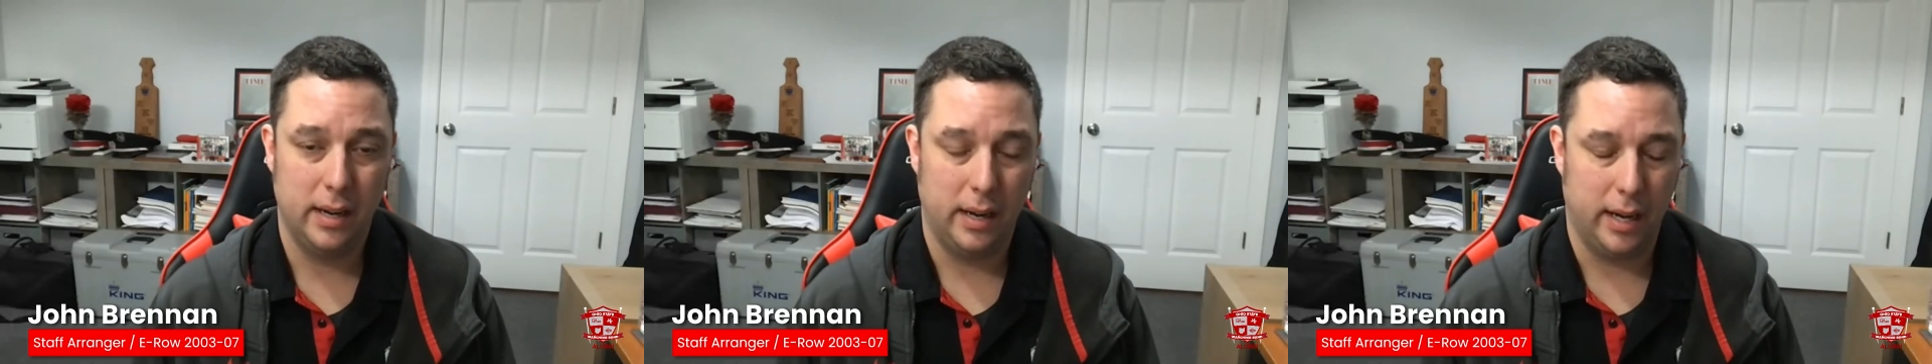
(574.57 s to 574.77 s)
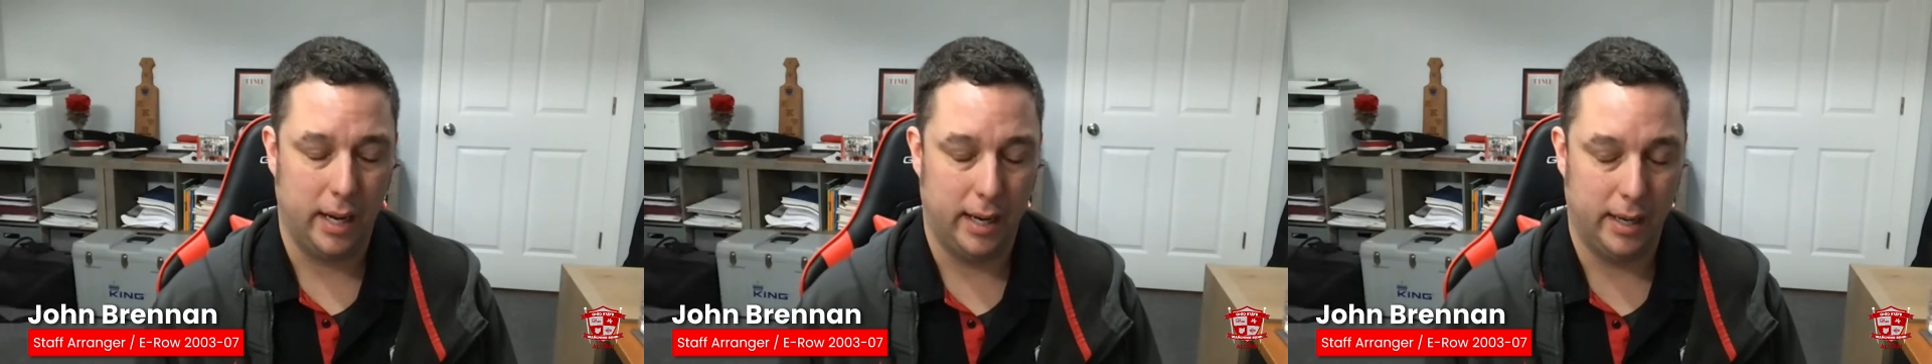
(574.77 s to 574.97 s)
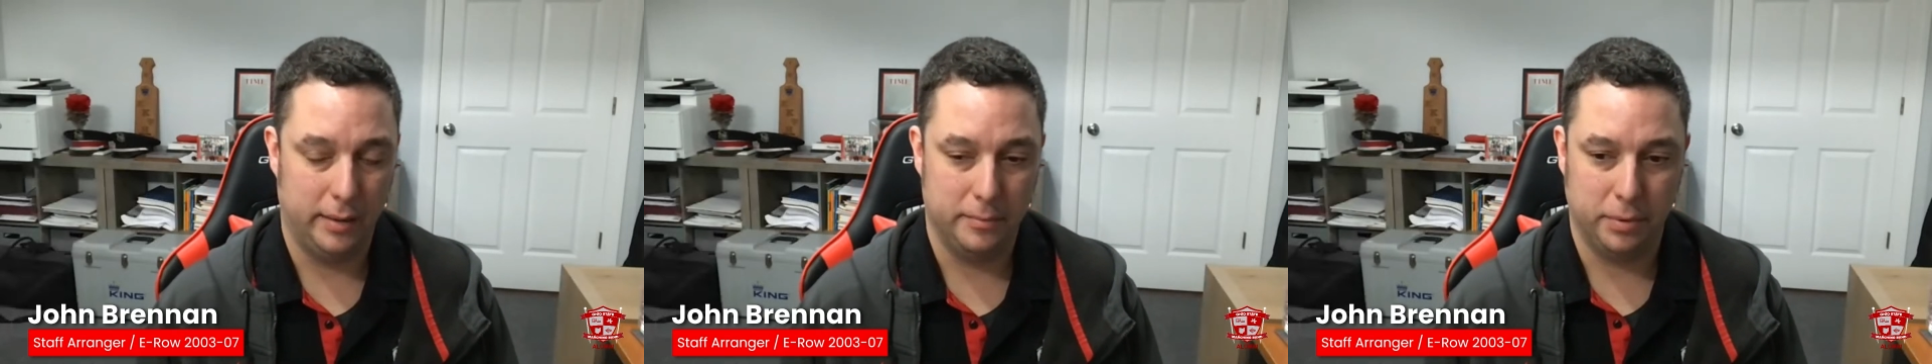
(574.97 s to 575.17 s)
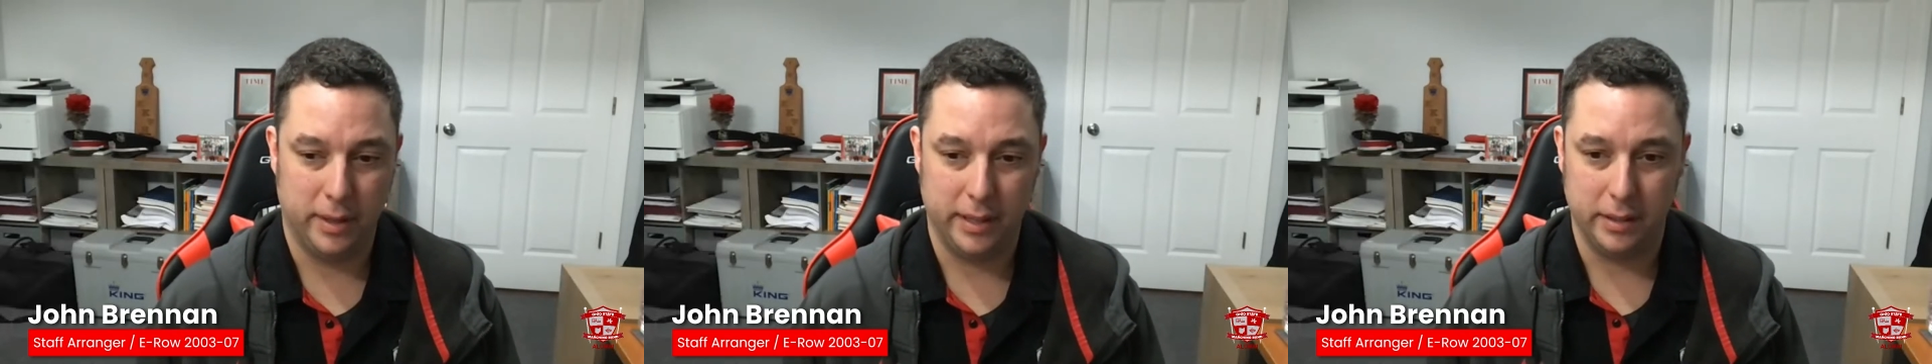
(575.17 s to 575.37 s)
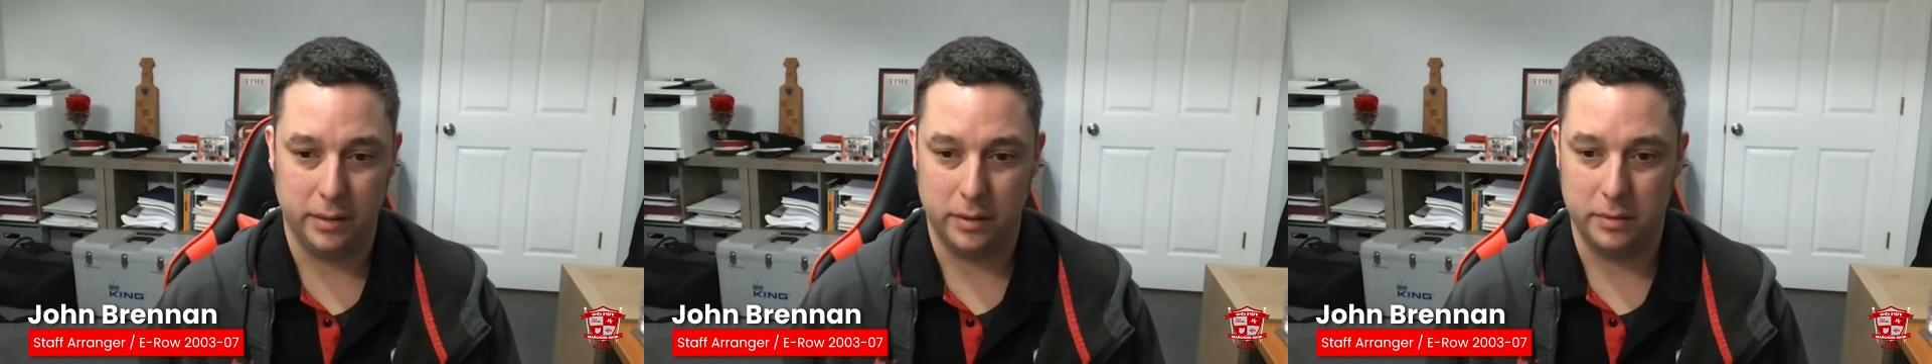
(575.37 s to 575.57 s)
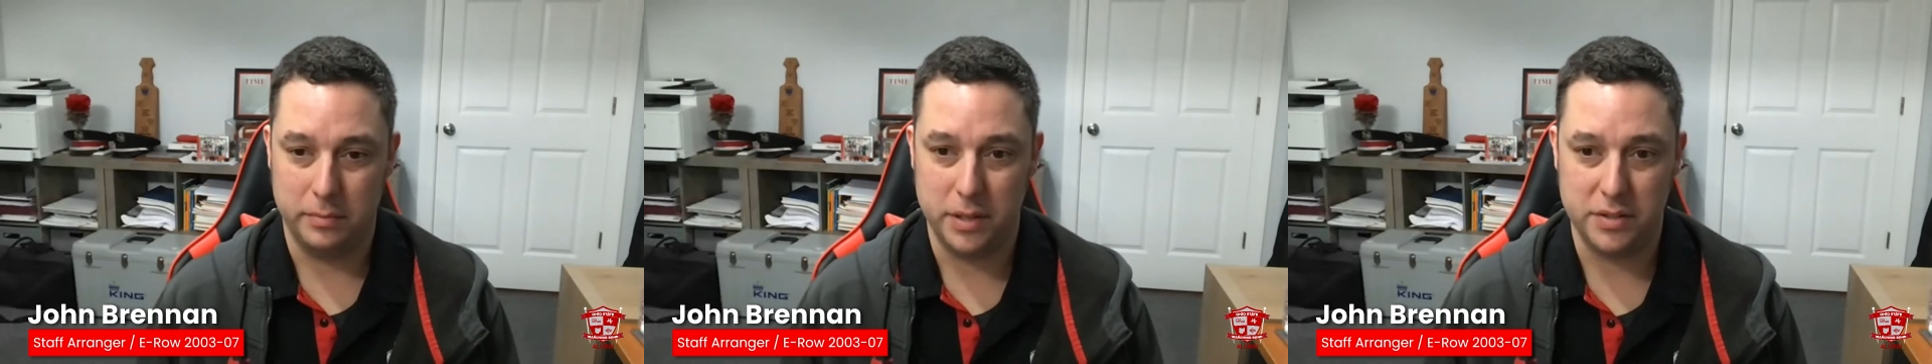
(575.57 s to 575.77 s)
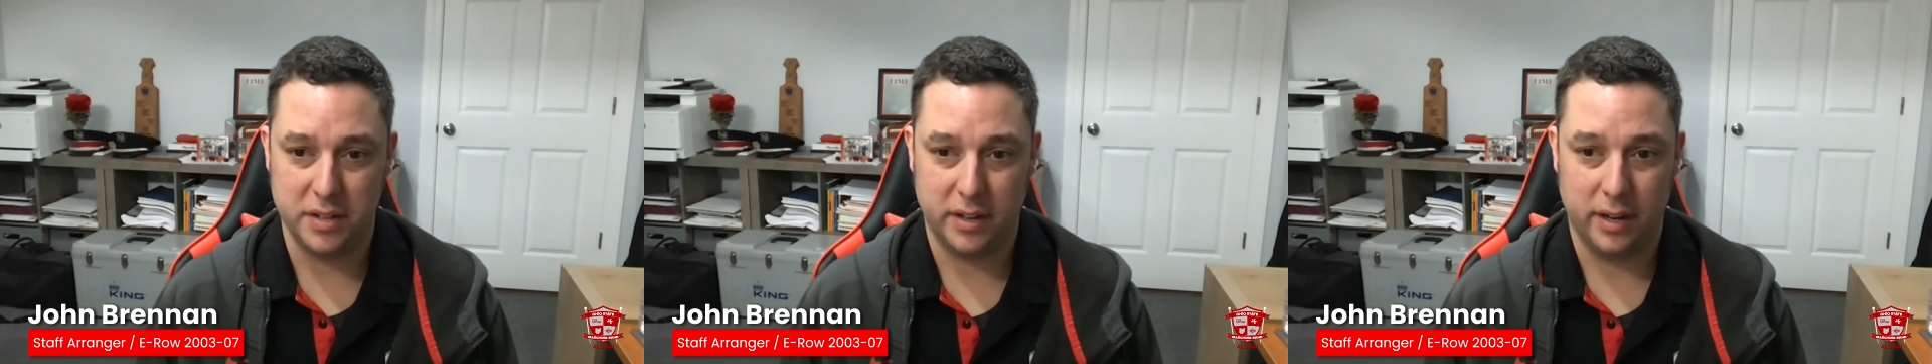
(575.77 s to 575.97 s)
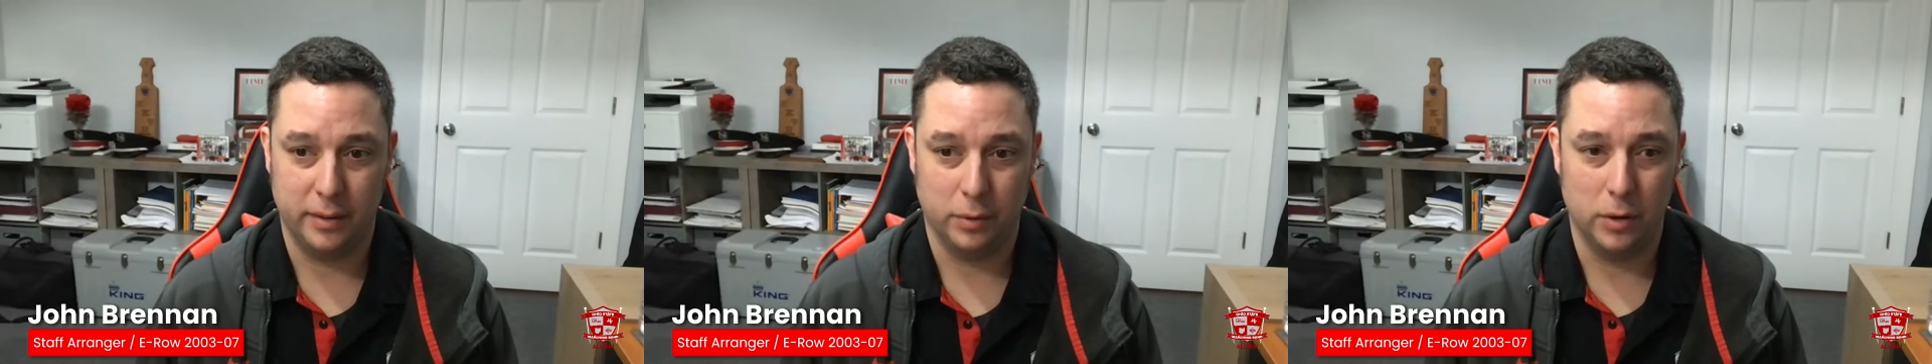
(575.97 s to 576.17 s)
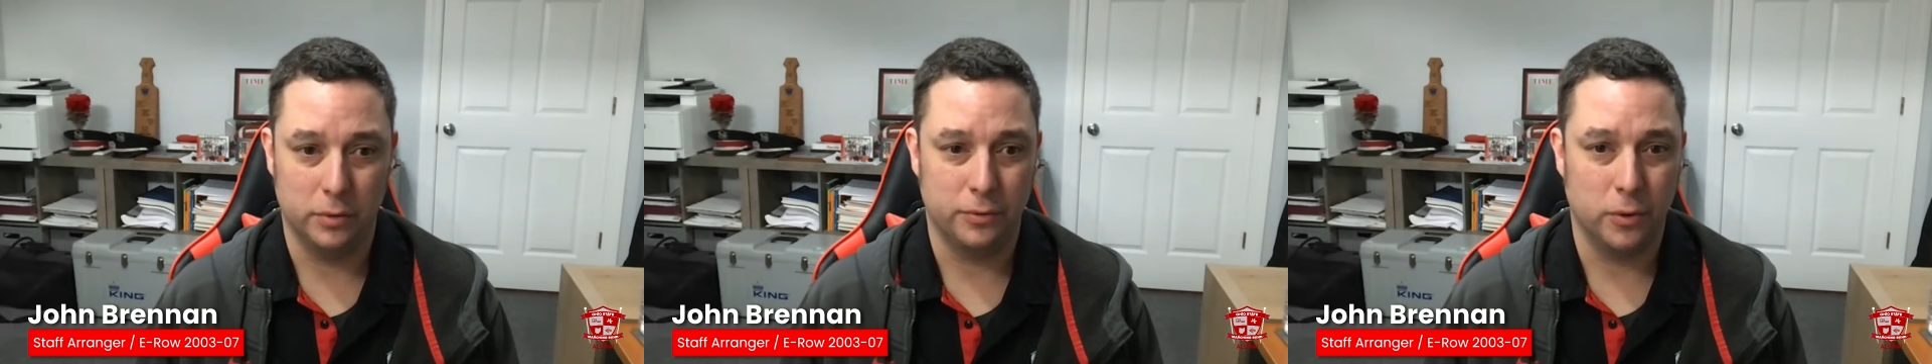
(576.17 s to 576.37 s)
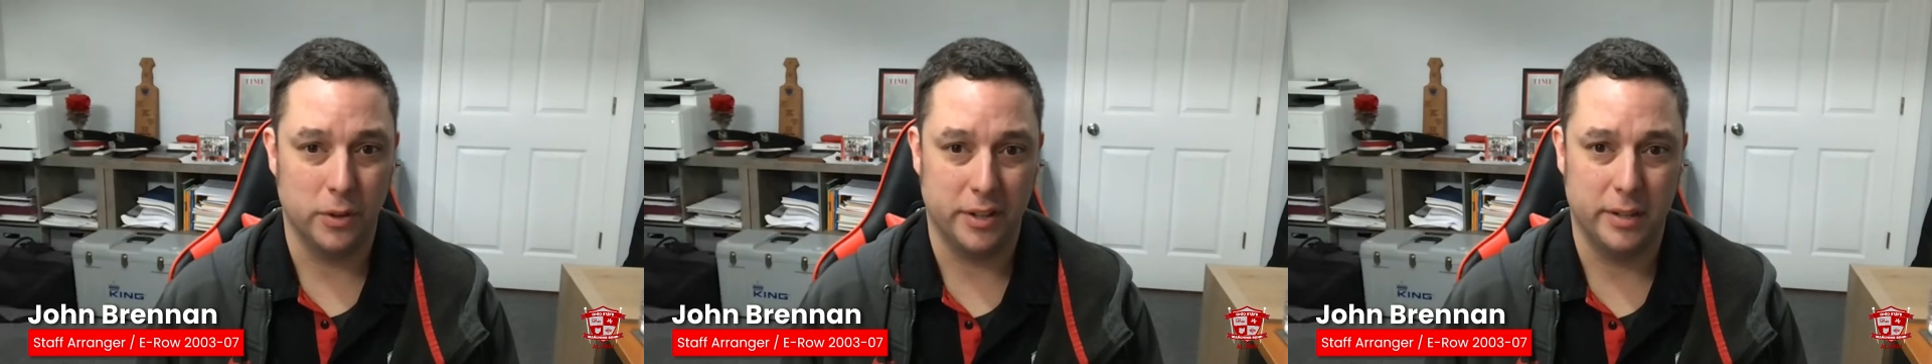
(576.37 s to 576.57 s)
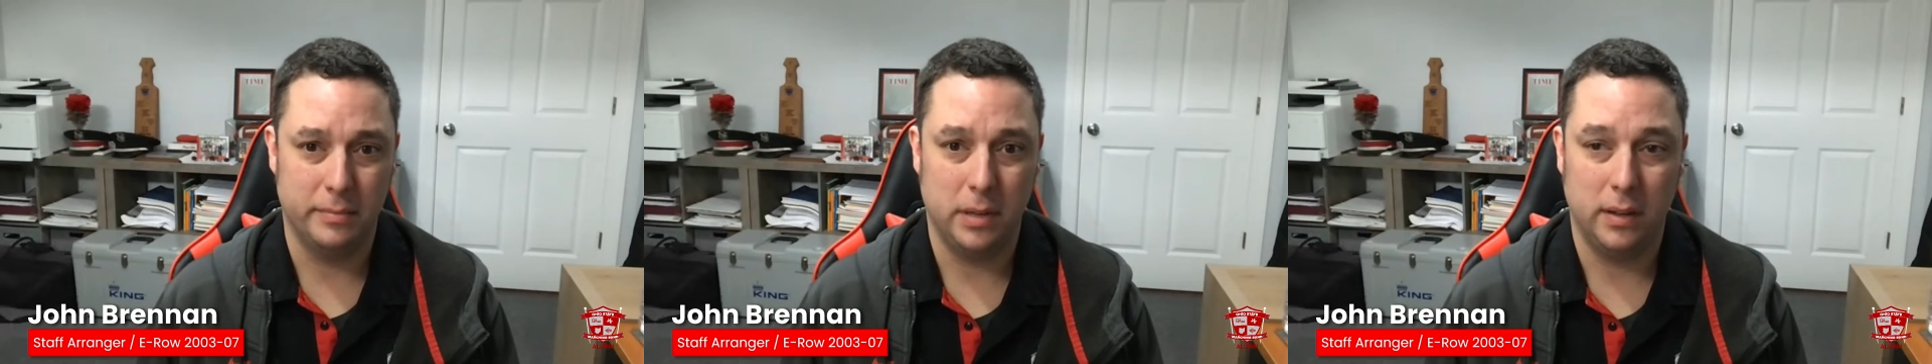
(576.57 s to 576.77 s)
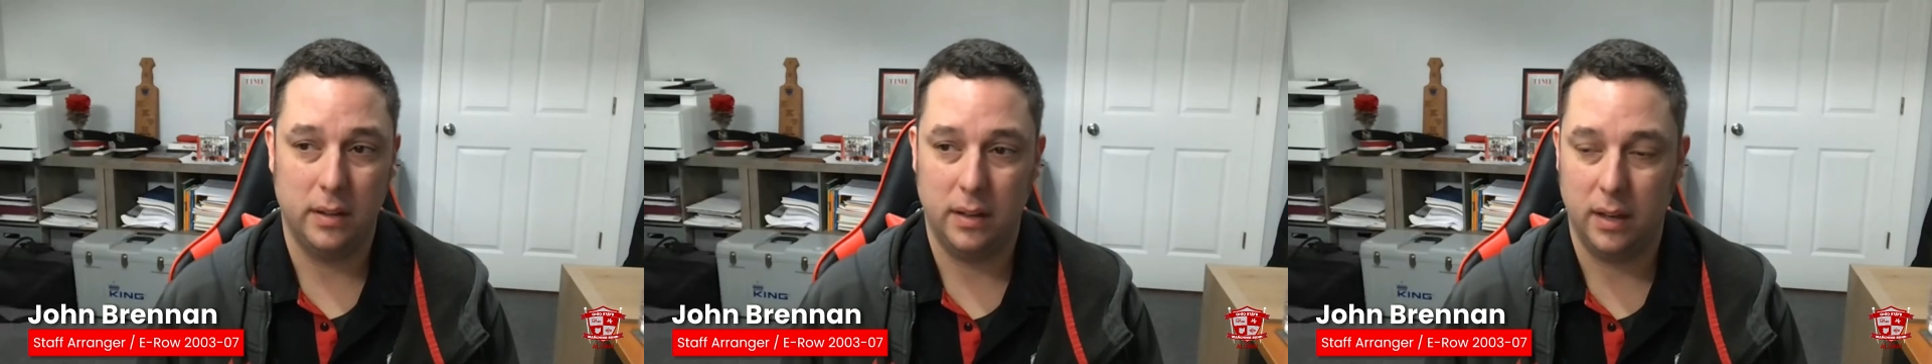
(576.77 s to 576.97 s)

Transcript: the music I wrote for them,